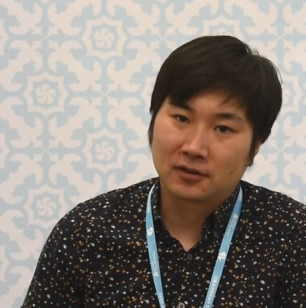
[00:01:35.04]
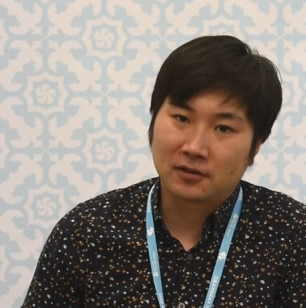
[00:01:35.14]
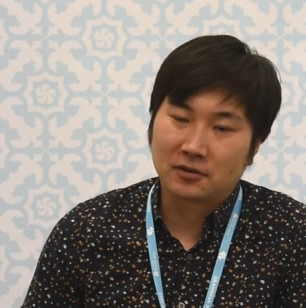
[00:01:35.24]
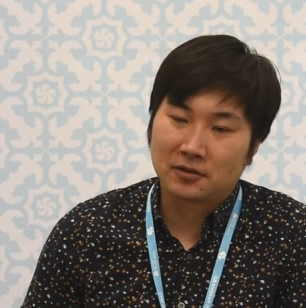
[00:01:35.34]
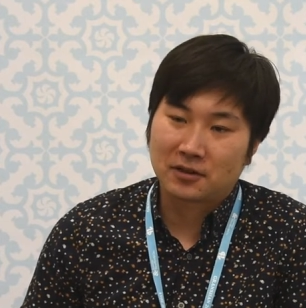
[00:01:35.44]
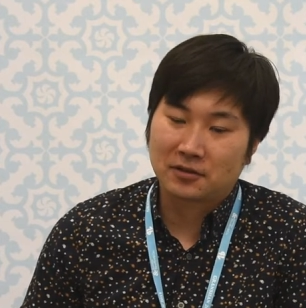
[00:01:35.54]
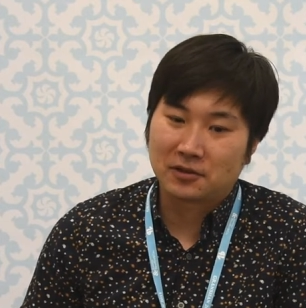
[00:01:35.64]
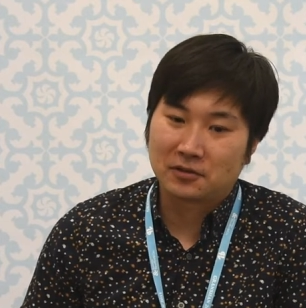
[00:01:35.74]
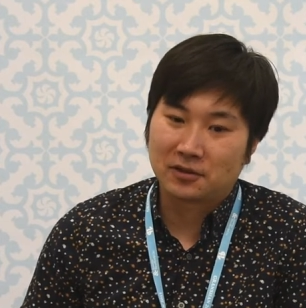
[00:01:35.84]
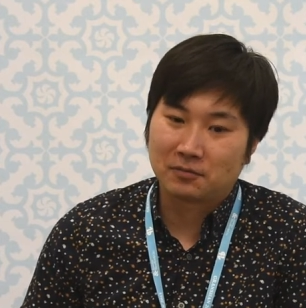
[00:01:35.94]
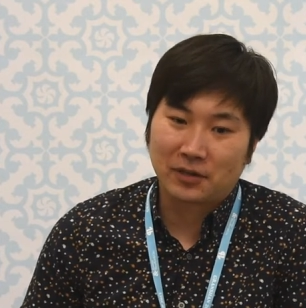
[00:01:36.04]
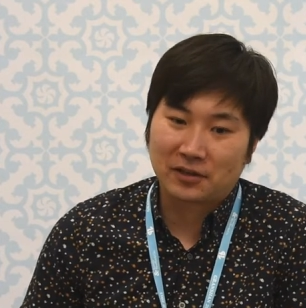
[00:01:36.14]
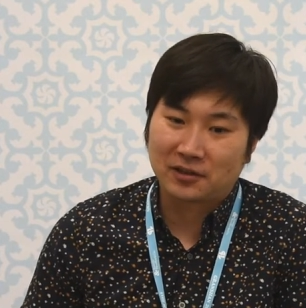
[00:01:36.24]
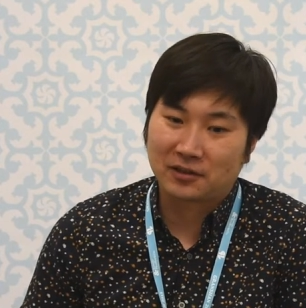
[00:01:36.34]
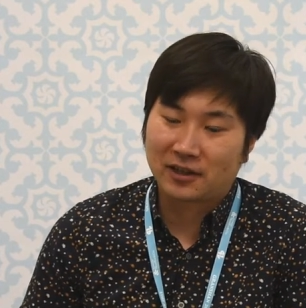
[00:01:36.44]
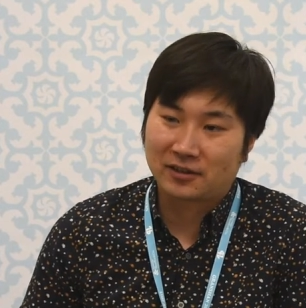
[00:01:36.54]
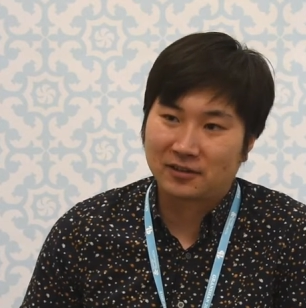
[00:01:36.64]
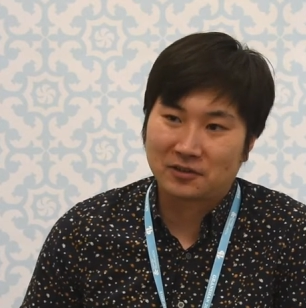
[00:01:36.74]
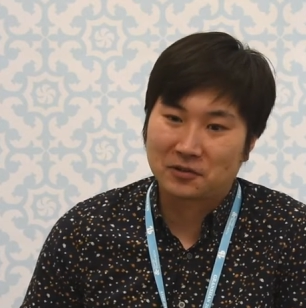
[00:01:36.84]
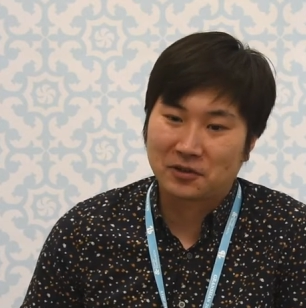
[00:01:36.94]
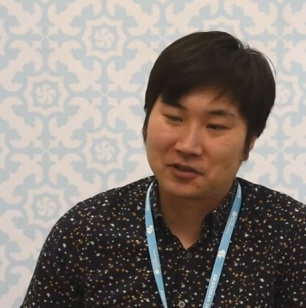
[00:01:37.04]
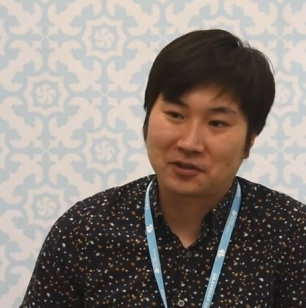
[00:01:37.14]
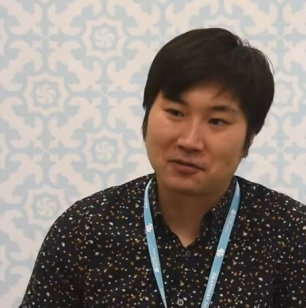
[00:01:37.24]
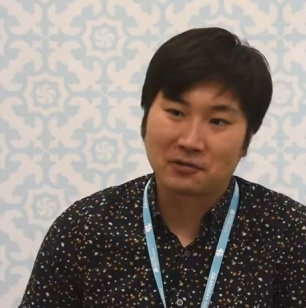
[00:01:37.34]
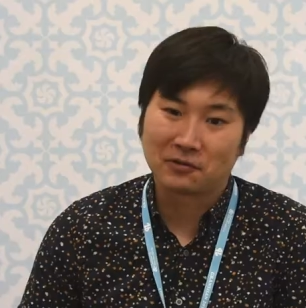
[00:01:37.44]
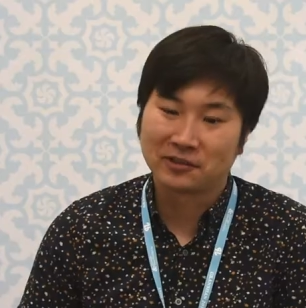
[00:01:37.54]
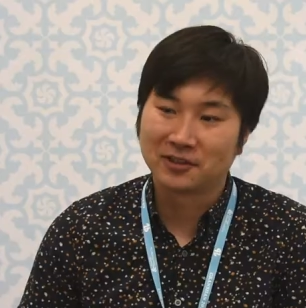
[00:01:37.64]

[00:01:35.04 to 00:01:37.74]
it's not just using basic Latin, those days are over.